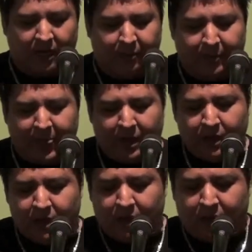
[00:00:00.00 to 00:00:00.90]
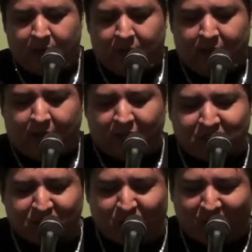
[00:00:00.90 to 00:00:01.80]
um, A
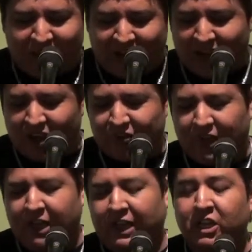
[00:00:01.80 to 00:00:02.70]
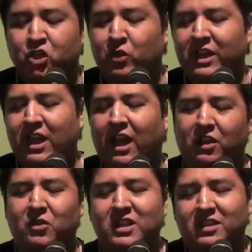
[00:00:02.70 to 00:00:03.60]
Story of an Injury
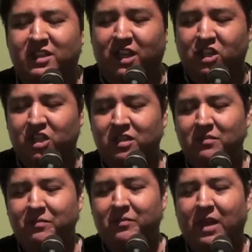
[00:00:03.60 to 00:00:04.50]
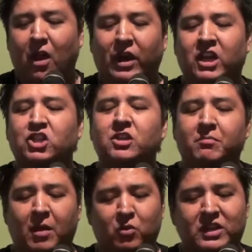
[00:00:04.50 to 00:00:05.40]
at Union Station how
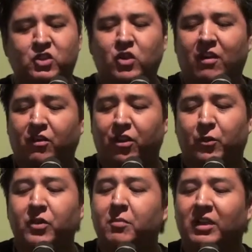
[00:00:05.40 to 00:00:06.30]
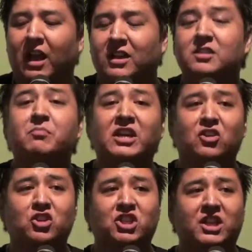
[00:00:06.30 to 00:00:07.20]
Ancient Memories Travel Through the Blood,
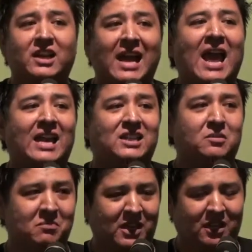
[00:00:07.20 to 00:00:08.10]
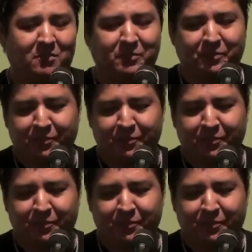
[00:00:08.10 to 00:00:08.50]
Peter Chin and Me.